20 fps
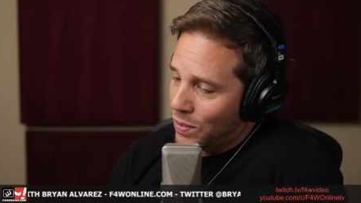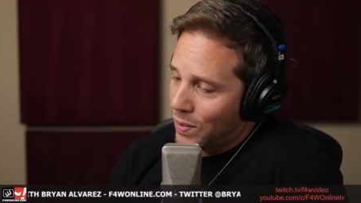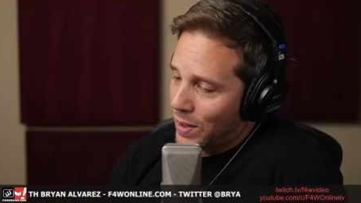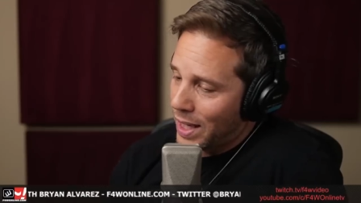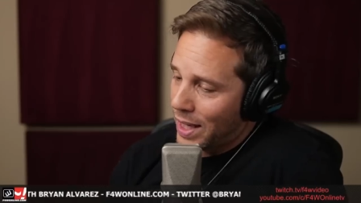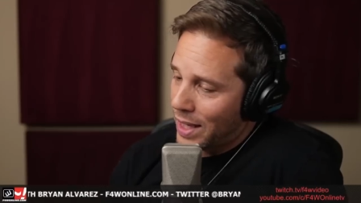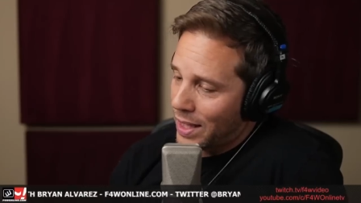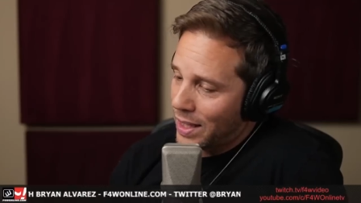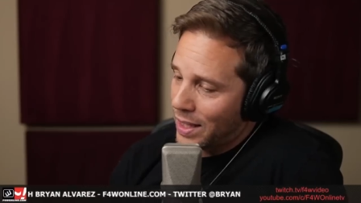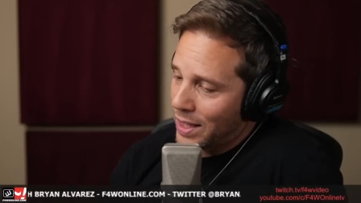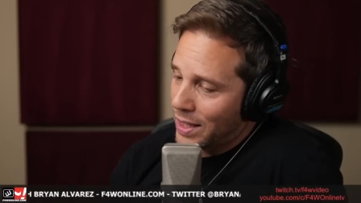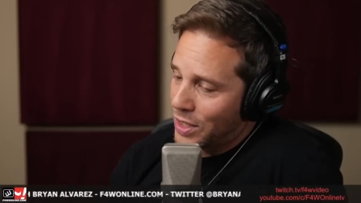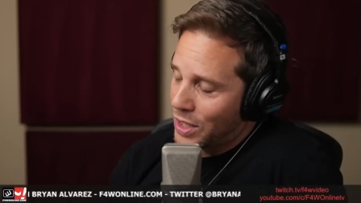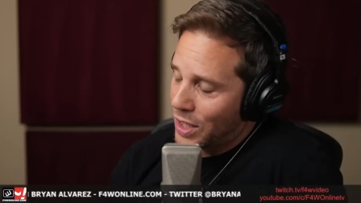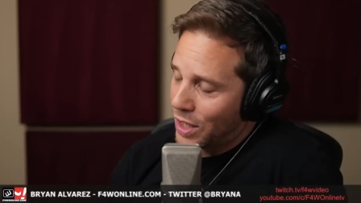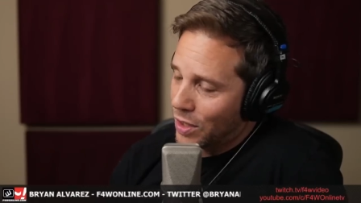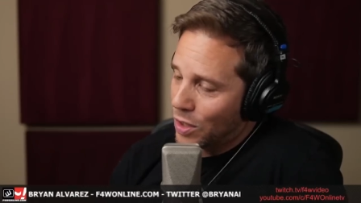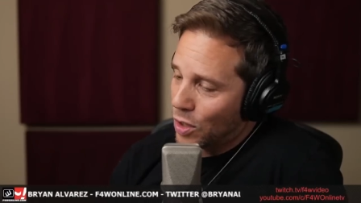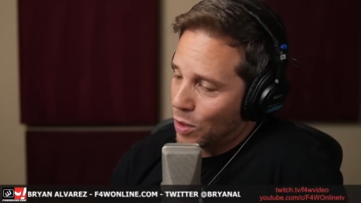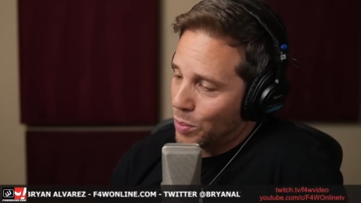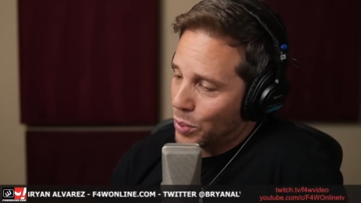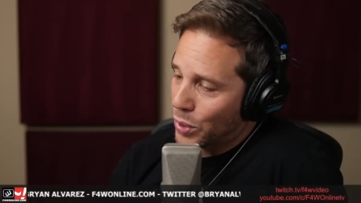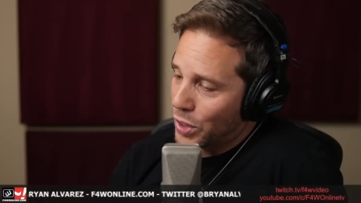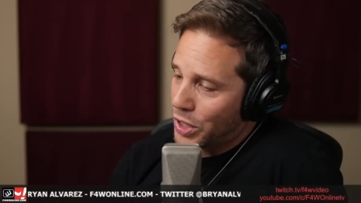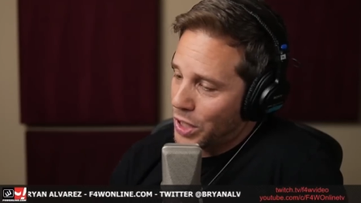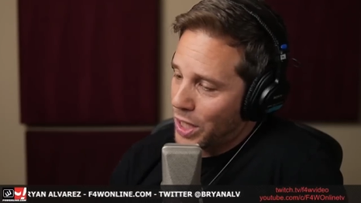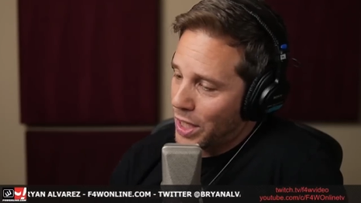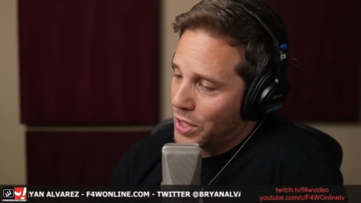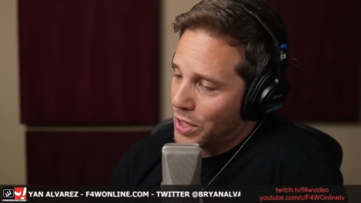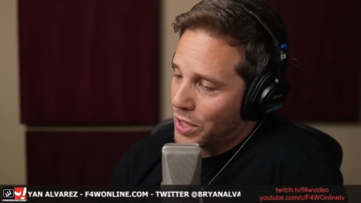We had a uh, Jericho
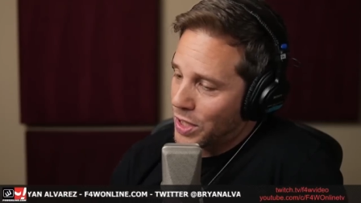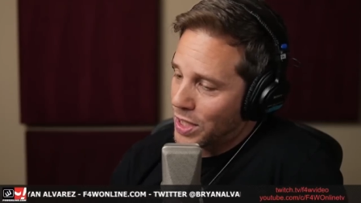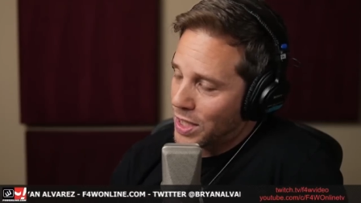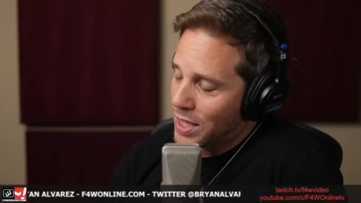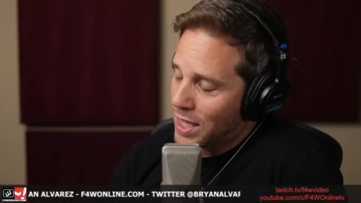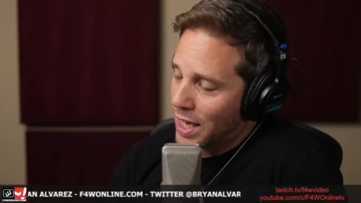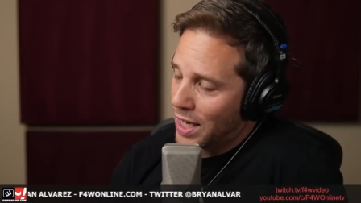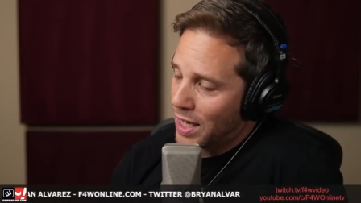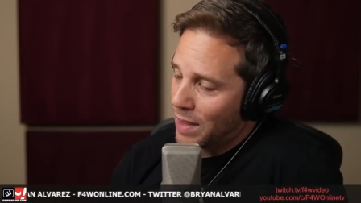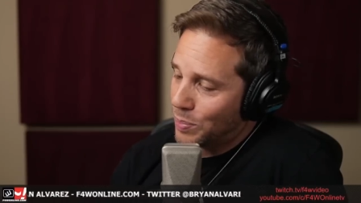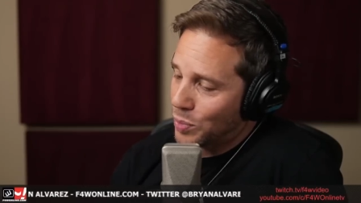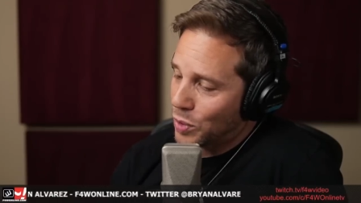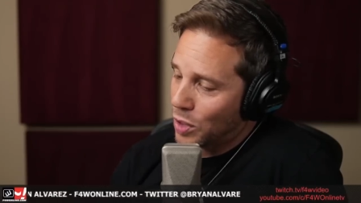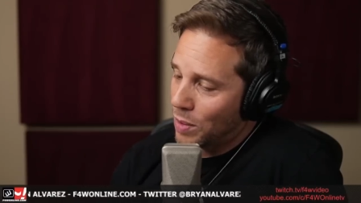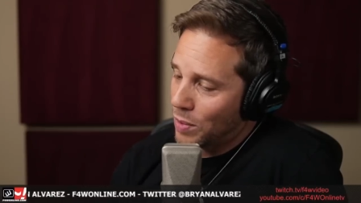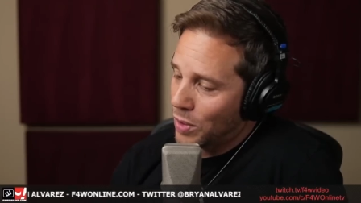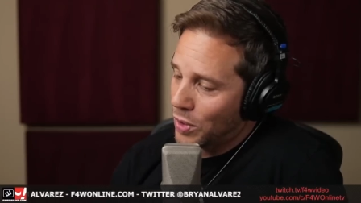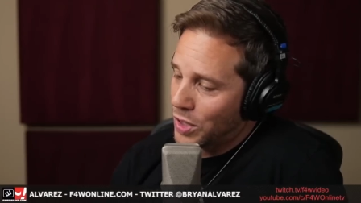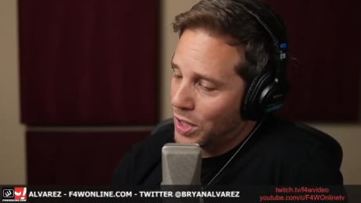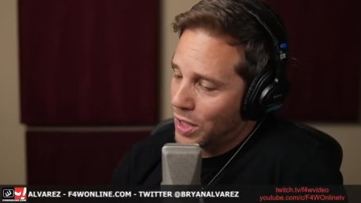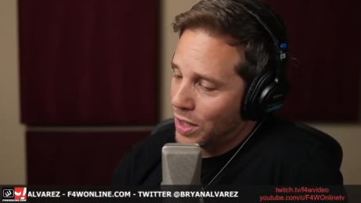Appreciation Society promo.